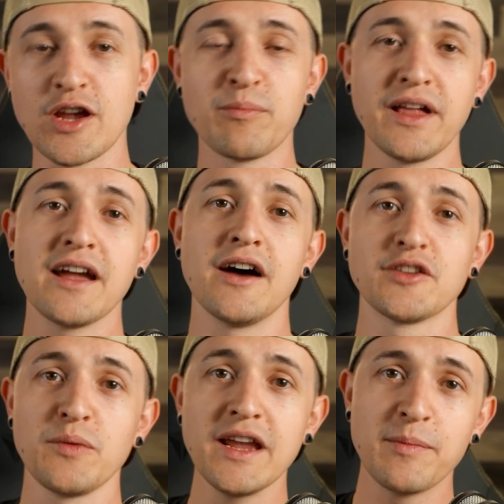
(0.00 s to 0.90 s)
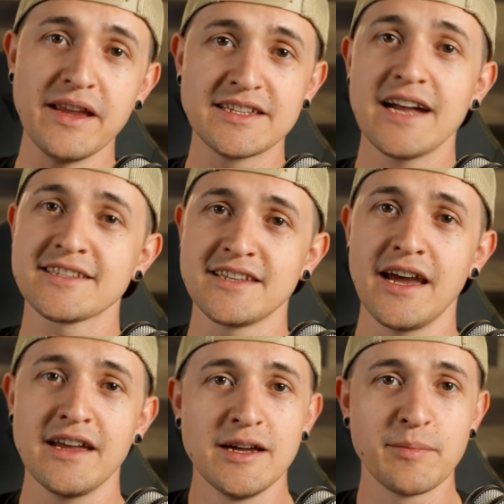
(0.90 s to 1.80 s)
you can play it on the Rinkeby
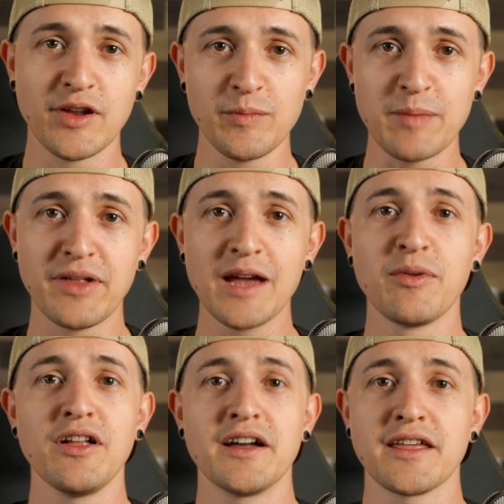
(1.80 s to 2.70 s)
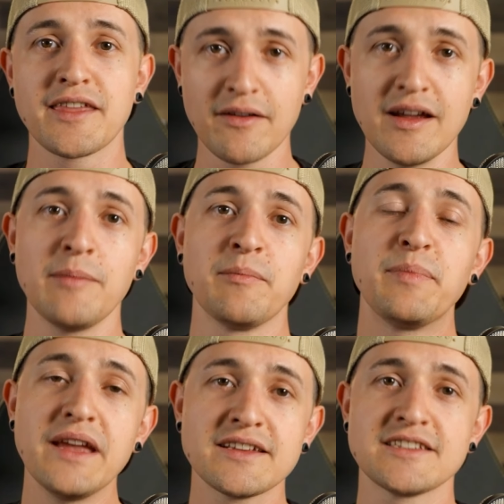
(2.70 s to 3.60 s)
testnet, but it'll be playable on Ethereum,
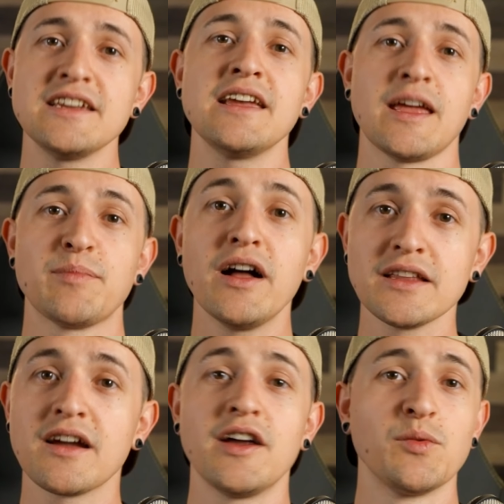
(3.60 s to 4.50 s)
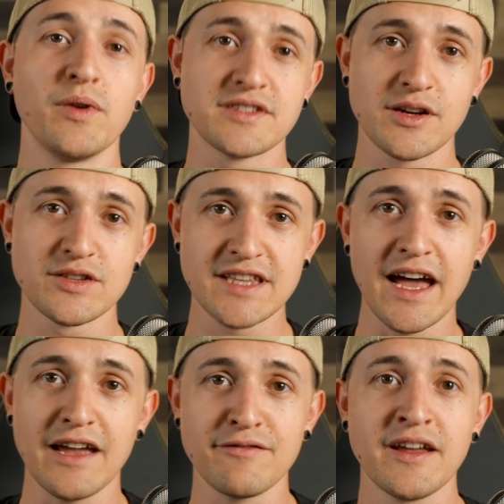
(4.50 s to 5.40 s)
BSC, and Polygon once it goes
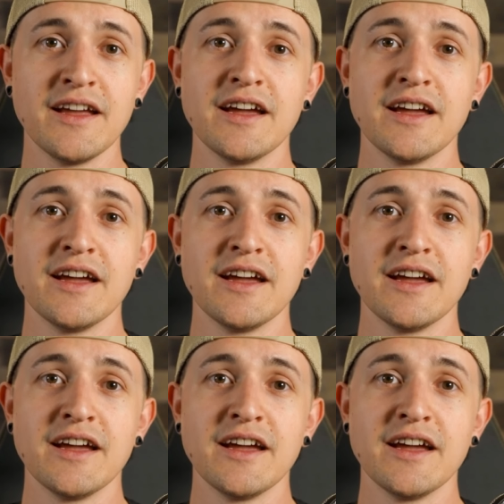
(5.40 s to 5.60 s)
live.